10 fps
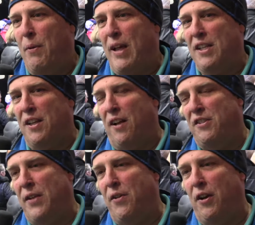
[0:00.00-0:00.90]
and we got
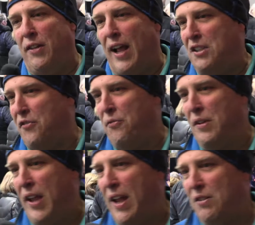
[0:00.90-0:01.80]
700,000 from
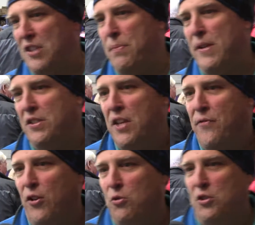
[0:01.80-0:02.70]
the town, CPC
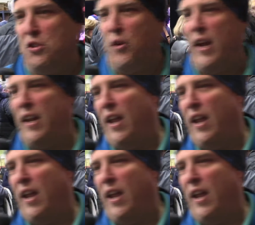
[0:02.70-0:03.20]
funds, which is great.